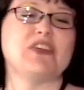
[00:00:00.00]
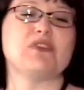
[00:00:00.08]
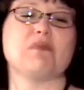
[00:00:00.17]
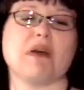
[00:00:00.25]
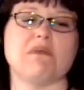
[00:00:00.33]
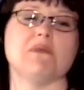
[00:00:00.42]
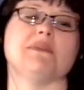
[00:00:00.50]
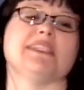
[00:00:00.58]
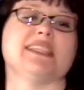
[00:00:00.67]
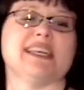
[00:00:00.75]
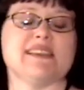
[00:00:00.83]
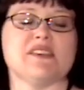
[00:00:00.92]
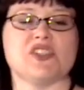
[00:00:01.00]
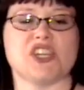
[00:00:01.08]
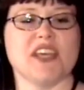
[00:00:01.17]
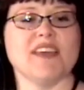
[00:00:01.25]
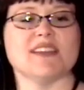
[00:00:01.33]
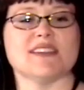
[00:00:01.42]
There's probably less
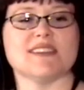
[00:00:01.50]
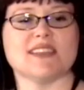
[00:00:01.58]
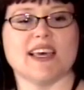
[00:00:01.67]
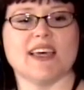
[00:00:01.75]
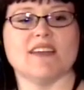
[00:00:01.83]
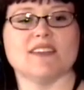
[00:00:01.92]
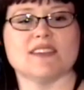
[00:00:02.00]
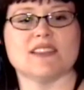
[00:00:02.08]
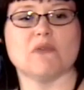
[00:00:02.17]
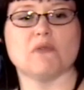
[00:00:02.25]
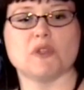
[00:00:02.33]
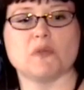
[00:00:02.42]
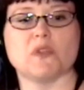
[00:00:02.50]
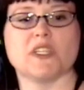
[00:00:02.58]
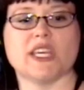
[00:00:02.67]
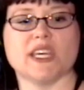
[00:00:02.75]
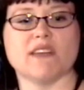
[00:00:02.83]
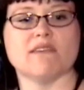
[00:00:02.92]
chance that someone
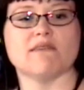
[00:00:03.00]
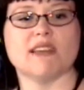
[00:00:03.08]
would get